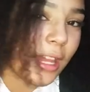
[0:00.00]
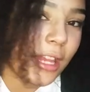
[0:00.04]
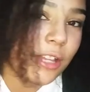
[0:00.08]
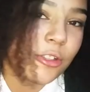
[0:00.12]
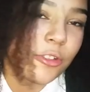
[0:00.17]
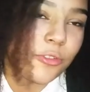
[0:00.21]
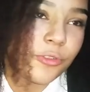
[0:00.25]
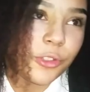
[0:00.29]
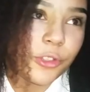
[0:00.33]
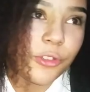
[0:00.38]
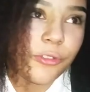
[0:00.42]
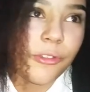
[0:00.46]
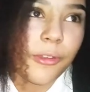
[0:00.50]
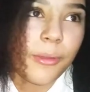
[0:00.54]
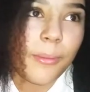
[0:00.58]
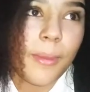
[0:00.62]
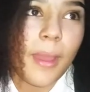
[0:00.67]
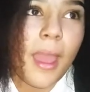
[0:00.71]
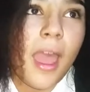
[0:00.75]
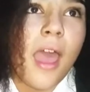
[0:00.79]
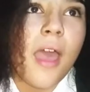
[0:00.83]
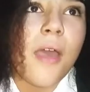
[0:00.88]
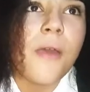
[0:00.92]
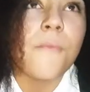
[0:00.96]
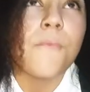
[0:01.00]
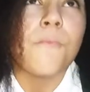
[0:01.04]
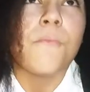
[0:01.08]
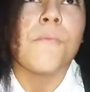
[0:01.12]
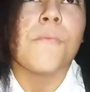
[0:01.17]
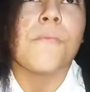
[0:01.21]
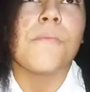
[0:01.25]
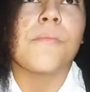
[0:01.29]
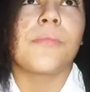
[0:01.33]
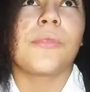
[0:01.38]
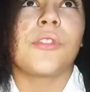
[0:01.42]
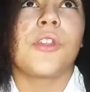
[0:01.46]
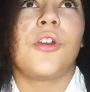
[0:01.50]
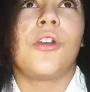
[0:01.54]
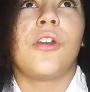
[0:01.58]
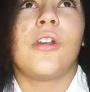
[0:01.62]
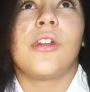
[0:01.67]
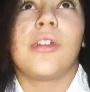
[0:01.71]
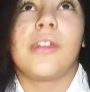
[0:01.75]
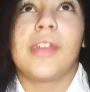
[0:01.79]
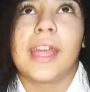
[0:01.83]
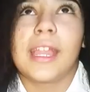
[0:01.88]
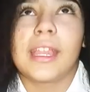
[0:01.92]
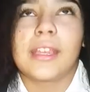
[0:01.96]
the interview room
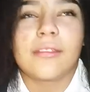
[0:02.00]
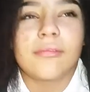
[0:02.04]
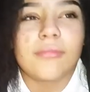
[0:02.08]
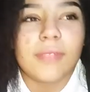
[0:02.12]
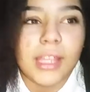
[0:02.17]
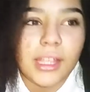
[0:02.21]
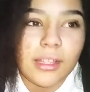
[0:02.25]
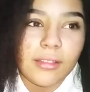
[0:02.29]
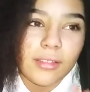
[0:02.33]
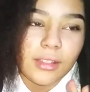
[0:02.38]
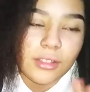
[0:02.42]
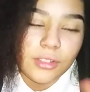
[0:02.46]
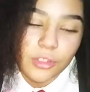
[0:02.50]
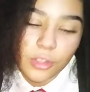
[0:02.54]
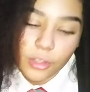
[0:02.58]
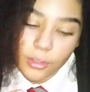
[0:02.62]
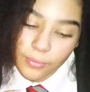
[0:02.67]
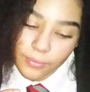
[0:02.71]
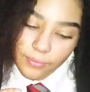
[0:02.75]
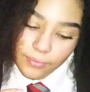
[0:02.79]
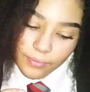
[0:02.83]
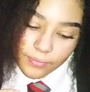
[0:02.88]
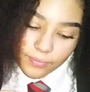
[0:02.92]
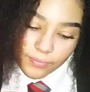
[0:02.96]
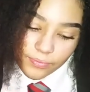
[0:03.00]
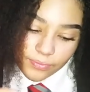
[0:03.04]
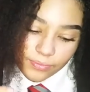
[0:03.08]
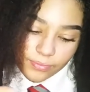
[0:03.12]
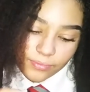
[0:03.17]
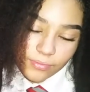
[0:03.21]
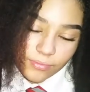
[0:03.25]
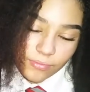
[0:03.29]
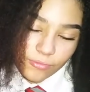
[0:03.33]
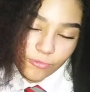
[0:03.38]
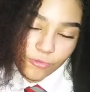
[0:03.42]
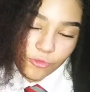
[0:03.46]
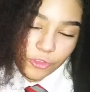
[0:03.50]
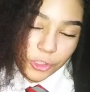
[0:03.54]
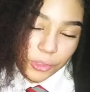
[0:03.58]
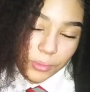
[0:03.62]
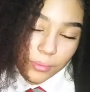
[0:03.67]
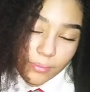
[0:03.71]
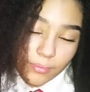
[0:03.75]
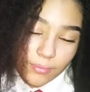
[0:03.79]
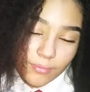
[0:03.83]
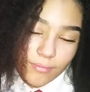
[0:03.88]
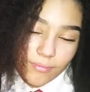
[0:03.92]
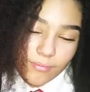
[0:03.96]
or in like the sort of
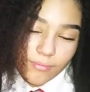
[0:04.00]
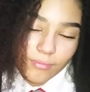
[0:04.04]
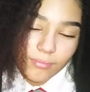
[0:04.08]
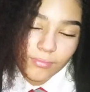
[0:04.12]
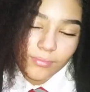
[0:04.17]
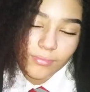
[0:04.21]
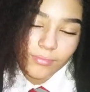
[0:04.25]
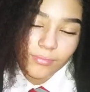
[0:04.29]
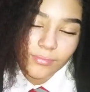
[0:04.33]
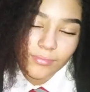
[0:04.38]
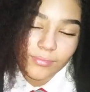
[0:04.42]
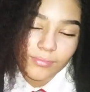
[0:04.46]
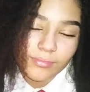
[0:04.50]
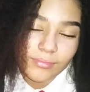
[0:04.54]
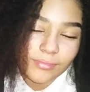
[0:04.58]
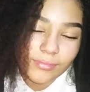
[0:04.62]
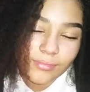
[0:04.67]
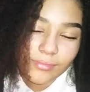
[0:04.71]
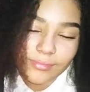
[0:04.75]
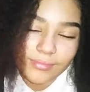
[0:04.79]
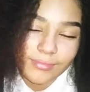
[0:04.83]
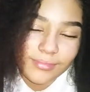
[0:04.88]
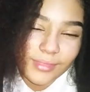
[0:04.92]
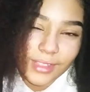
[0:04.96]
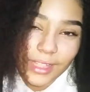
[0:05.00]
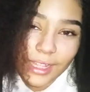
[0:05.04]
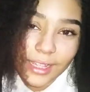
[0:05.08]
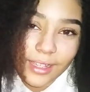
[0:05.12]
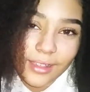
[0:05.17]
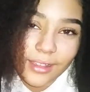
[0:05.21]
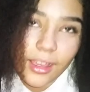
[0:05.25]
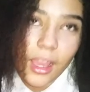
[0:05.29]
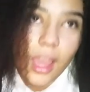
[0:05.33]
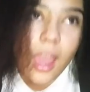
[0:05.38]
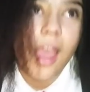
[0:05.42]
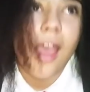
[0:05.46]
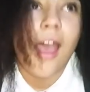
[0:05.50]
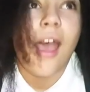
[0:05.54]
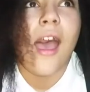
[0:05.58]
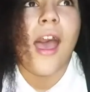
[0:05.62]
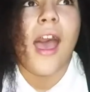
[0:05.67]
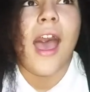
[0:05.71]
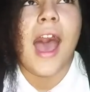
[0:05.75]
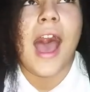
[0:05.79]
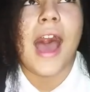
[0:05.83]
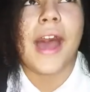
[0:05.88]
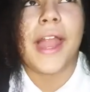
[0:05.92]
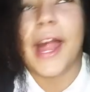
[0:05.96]
room thing.
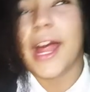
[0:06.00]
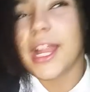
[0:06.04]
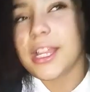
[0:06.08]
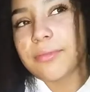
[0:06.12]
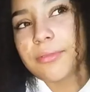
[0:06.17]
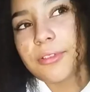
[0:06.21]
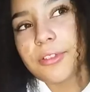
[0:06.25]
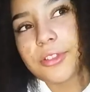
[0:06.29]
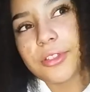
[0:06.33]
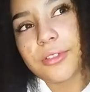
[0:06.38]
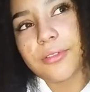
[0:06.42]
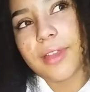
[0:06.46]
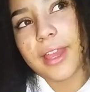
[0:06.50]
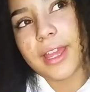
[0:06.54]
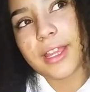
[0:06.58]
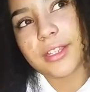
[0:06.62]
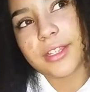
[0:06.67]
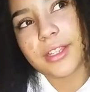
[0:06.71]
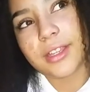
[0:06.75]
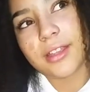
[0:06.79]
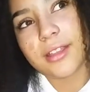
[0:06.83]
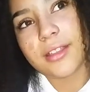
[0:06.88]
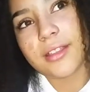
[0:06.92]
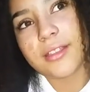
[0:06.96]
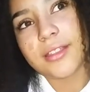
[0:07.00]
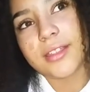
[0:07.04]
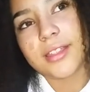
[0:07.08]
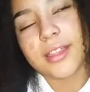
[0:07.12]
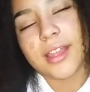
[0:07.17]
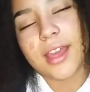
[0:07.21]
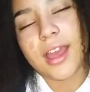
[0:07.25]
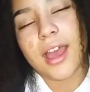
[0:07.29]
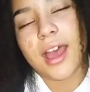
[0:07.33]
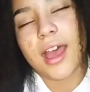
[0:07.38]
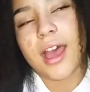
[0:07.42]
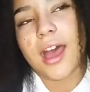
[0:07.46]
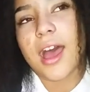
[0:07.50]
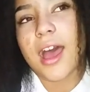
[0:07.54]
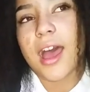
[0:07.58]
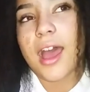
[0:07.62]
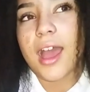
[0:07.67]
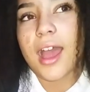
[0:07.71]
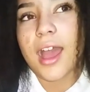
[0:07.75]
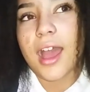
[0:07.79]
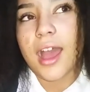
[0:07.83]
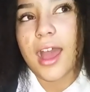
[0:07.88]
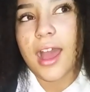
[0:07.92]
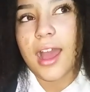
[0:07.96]
And asked me loads of questions
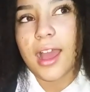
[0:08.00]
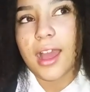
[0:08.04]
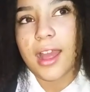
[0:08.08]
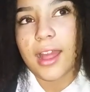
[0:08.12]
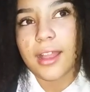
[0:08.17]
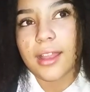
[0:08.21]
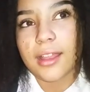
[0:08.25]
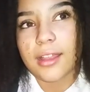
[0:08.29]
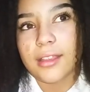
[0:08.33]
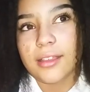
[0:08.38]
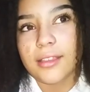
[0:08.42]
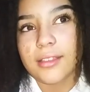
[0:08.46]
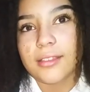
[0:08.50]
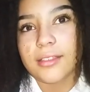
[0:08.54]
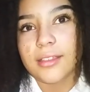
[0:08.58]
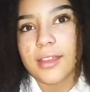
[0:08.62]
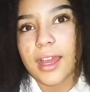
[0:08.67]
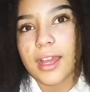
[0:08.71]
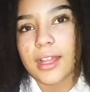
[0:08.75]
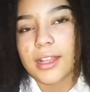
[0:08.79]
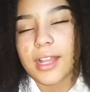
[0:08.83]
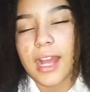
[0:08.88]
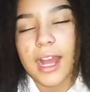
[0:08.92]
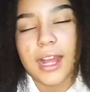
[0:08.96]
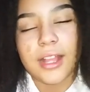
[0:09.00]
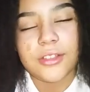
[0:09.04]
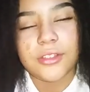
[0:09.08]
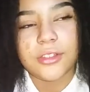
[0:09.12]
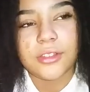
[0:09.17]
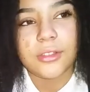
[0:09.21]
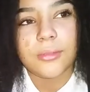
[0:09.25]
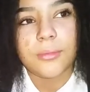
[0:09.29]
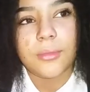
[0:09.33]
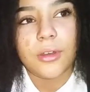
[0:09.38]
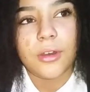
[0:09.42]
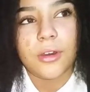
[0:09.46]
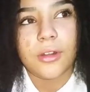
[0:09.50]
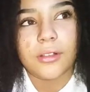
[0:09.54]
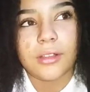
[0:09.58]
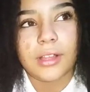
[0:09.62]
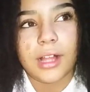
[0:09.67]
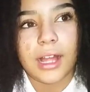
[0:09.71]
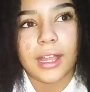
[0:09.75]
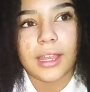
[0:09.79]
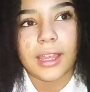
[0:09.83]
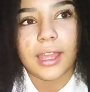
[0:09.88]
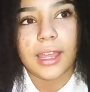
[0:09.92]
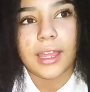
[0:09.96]
and I answered them all,
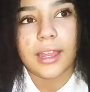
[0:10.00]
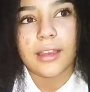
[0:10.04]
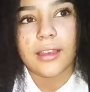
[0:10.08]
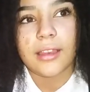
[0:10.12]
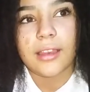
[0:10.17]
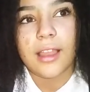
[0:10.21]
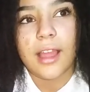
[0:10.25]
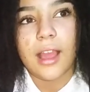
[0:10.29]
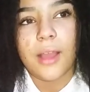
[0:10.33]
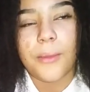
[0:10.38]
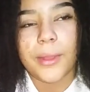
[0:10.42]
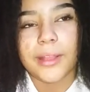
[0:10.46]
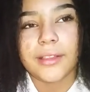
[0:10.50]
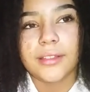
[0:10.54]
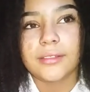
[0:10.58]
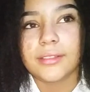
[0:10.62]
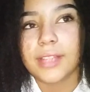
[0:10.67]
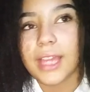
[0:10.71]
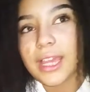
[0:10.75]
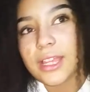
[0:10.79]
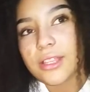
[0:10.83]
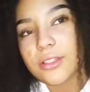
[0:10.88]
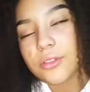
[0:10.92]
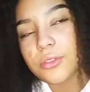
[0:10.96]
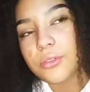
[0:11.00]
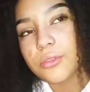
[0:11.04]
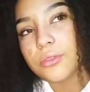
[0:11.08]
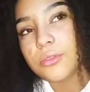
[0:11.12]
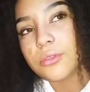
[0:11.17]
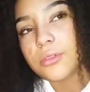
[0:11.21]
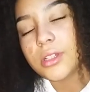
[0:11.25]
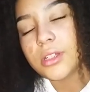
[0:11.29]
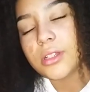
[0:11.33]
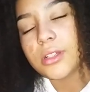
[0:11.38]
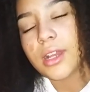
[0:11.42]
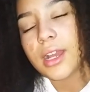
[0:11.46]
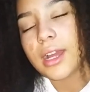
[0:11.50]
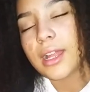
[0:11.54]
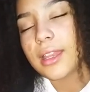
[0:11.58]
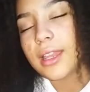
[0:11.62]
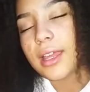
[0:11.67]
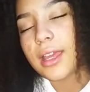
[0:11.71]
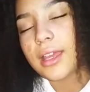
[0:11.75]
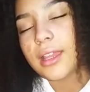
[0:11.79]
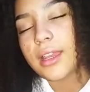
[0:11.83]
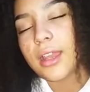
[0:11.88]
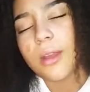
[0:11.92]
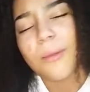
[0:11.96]
and then I went to Tesco and
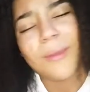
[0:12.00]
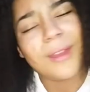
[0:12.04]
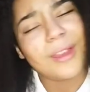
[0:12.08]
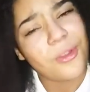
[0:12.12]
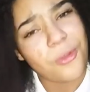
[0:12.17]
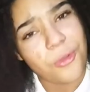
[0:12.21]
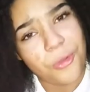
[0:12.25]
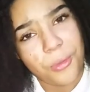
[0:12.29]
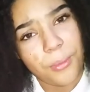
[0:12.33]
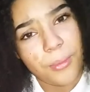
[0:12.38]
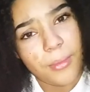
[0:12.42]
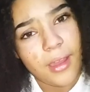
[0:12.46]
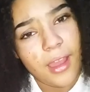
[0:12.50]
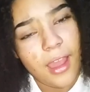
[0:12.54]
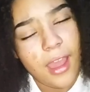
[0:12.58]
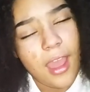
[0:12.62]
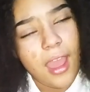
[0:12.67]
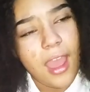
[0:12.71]
then I went home.